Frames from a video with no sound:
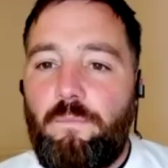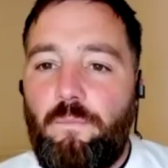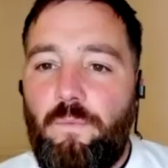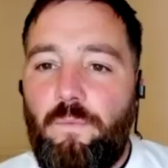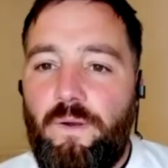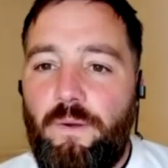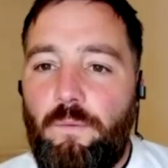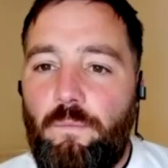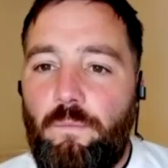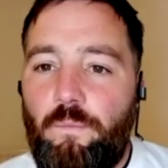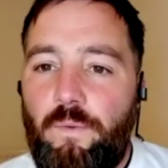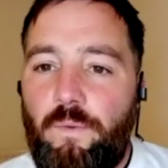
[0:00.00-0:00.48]

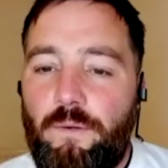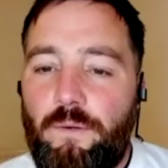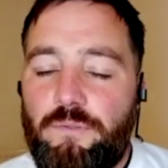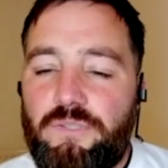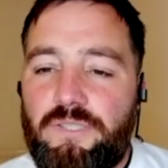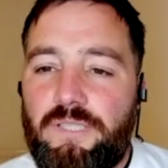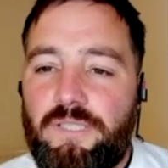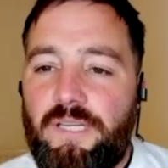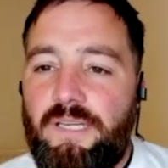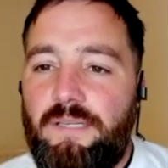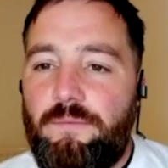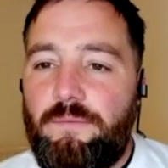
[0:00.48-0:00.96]
But we'll
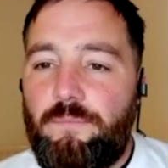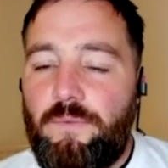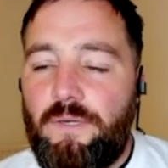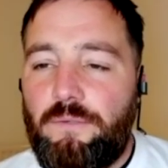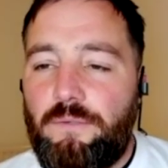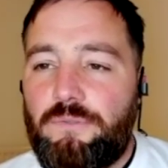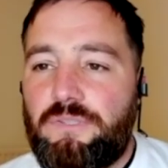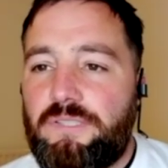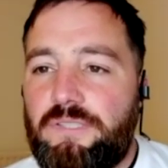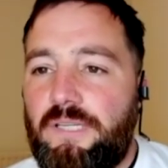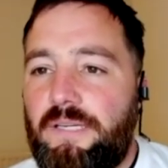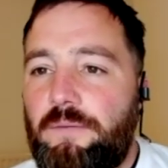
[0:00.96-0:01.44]
see
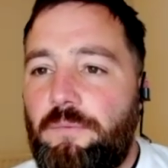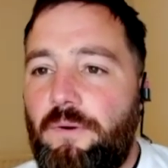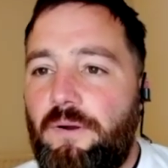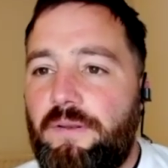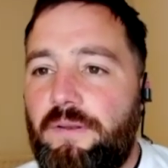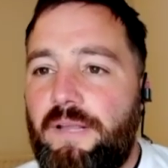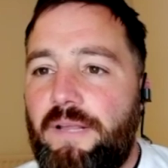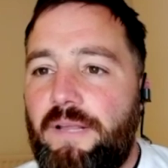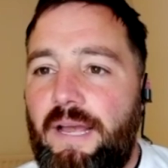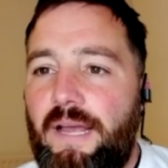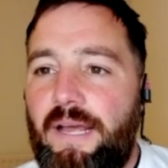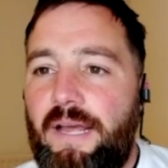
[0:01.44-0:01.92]
what
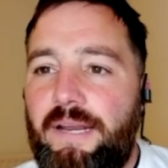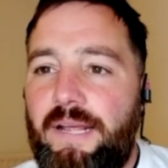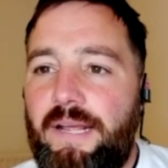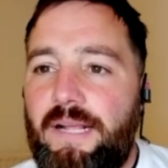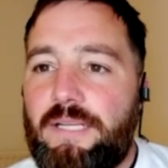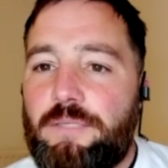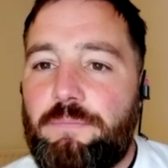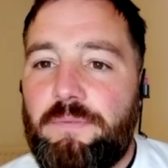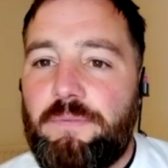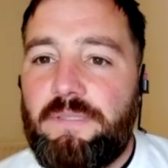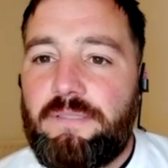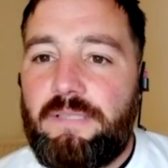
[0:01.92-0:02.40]
that
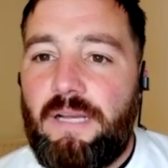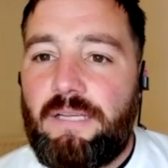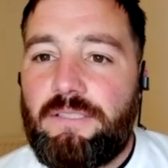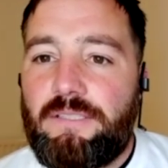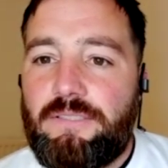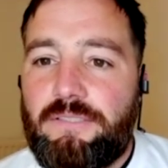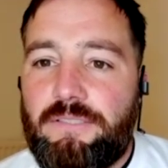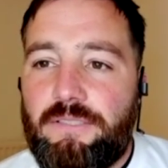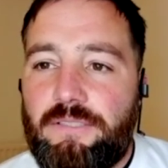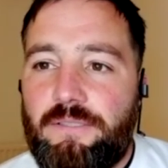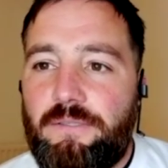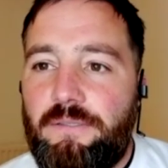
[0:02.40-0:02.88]
announcement
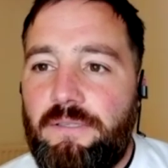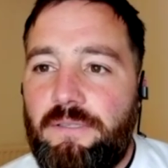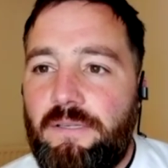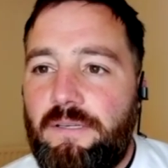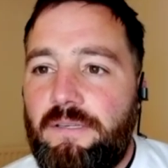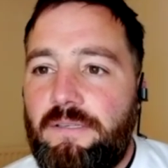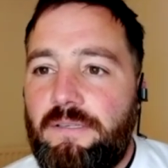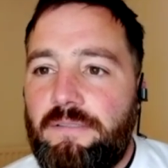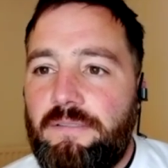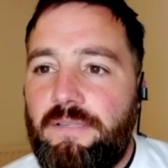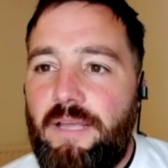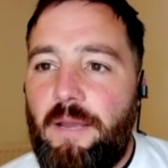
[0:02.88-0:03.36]
does to
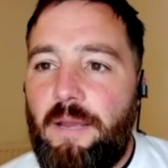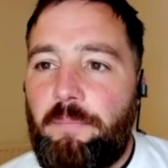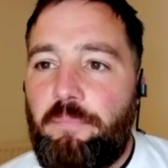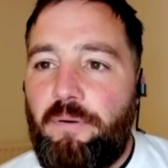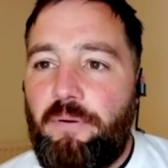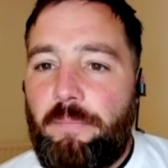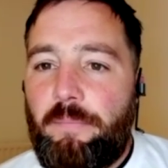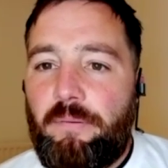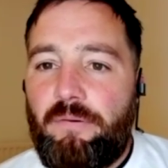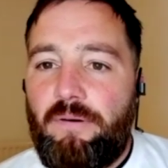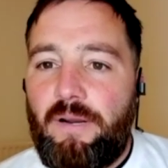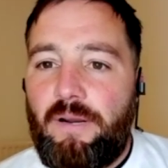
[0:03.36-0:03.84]
their
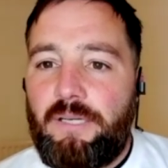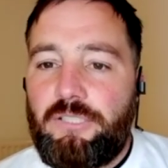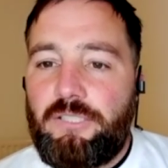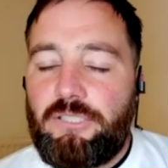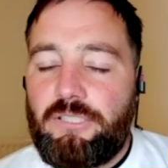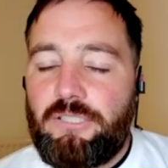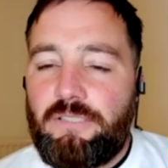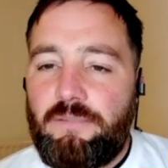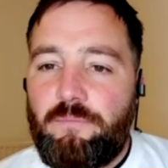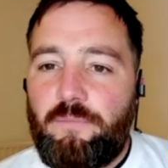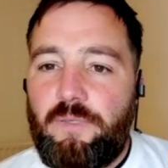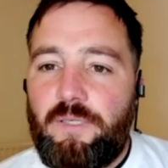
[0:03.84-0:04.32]

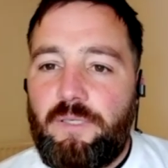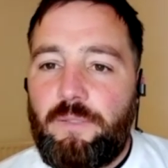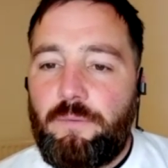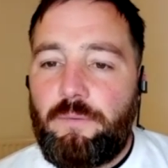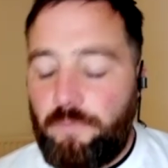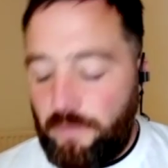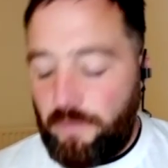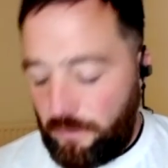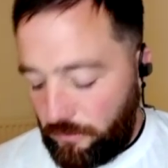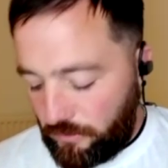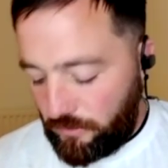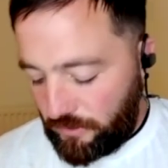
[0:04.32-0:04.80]
preparation, and
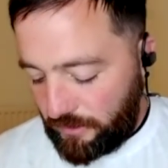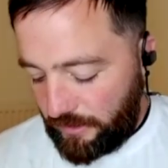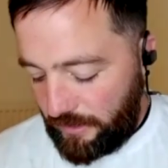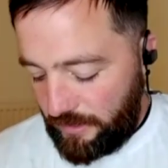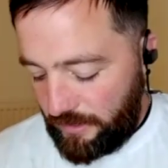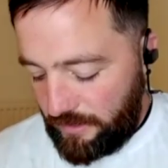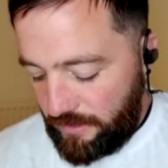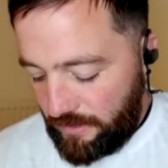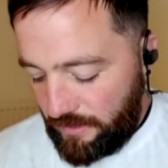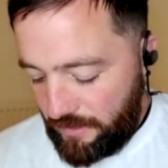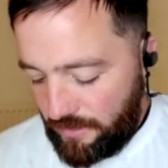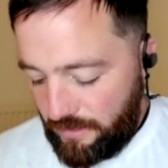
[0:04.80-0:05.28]
we'll
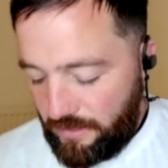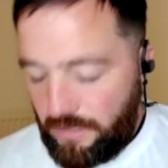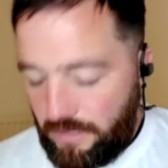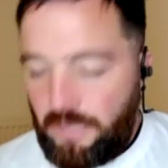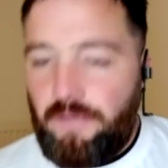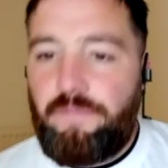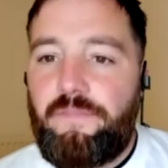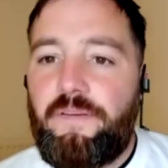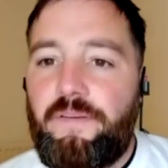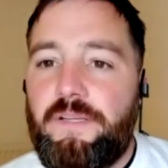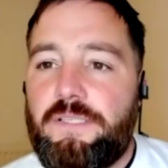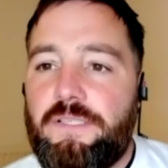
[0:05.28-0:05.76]
see
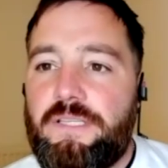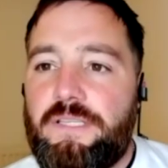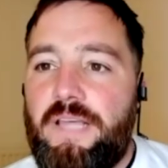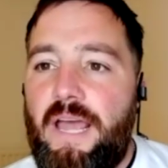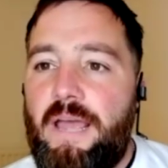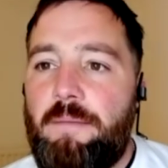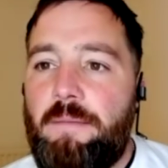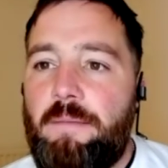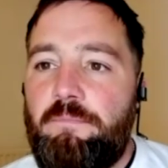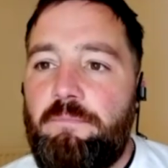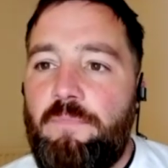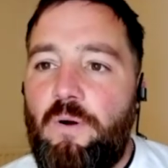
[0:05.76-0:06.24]
if it's
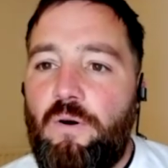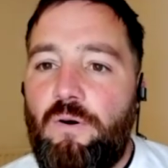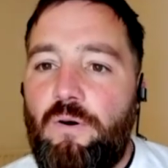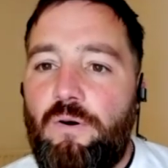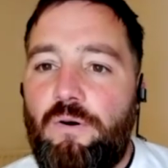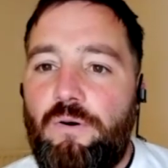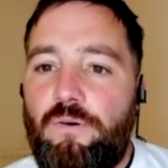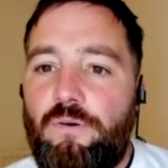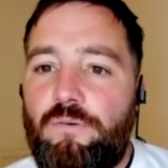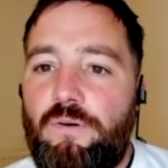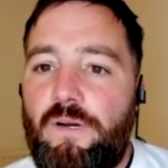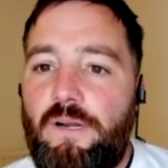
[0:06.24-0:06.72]
them
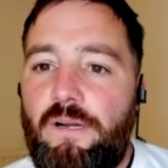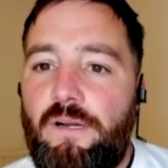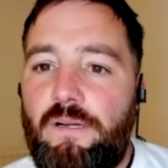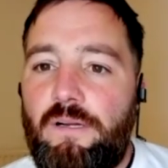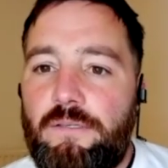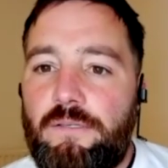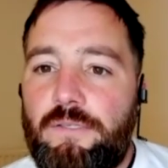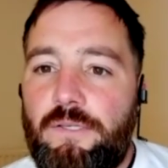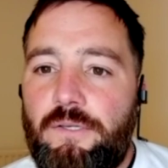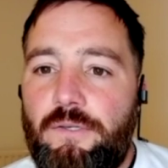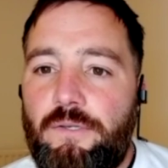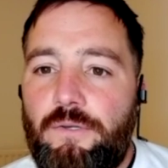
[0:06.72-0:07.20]
or
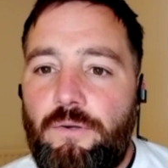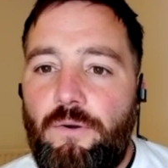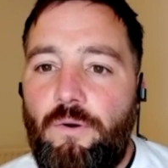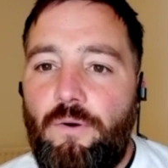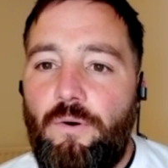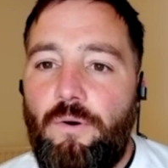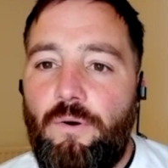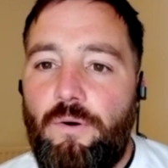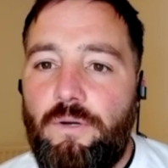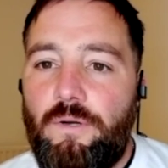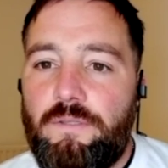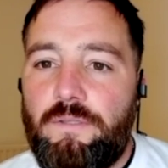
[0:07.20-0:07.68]

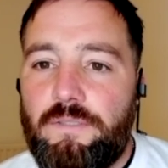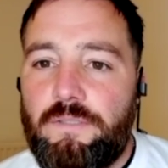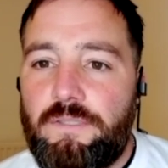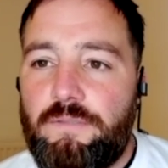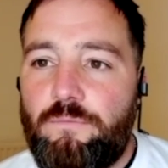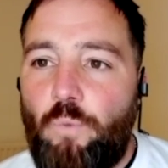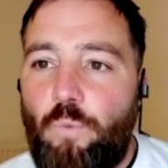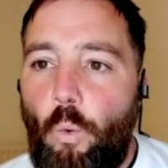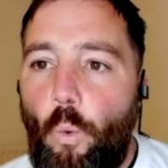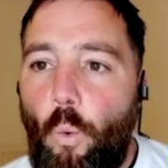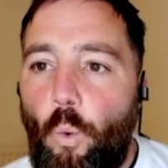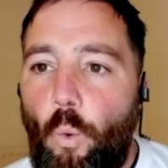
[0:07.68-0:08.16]
the
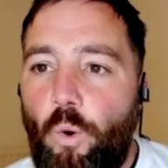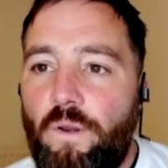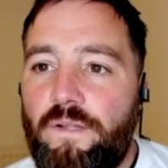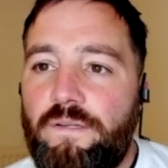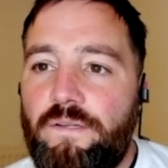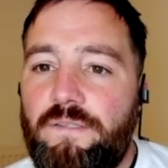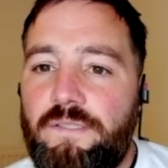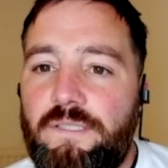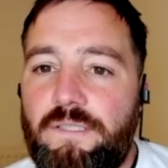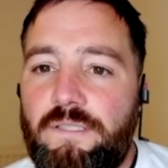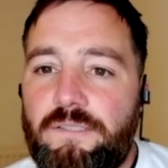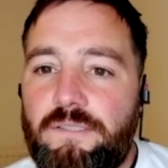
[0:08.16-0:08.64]

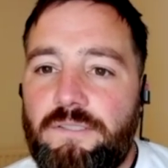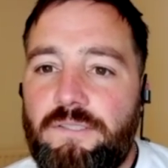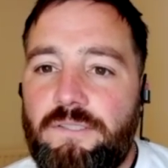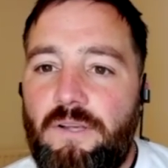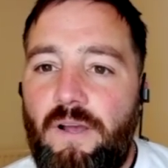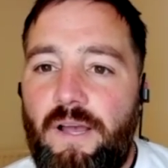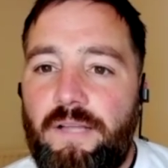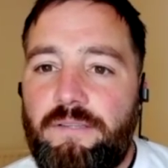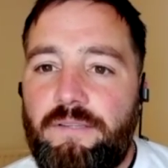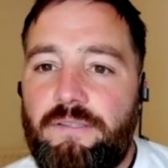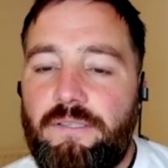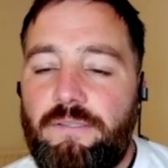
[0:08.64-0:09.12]
Åland
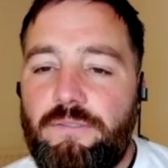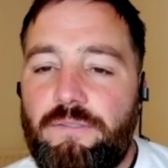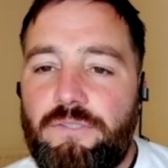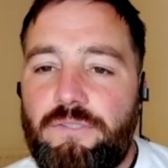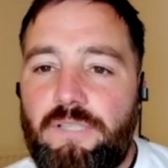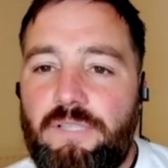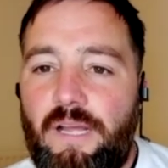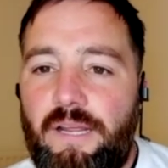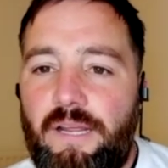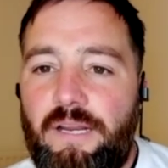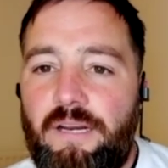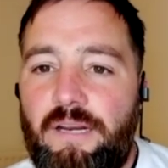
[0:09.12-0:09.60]
side that
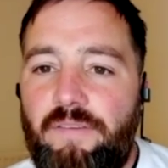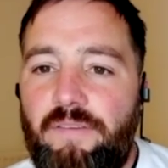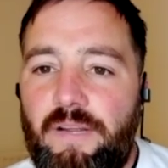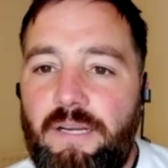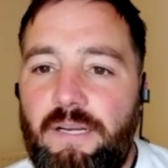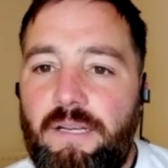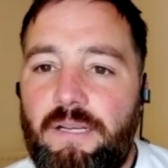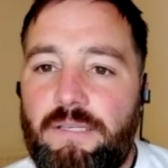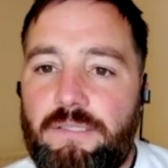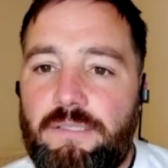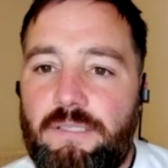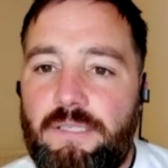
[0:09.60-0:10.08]
stay in the
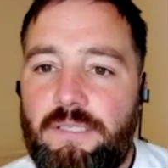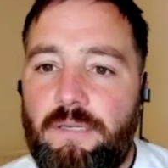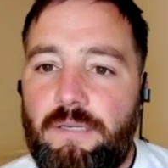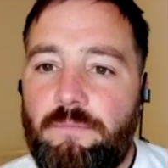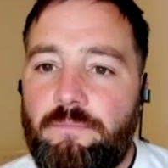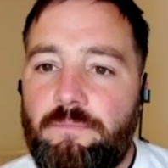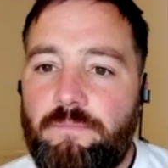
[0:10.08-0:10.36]
Veikkausliiga.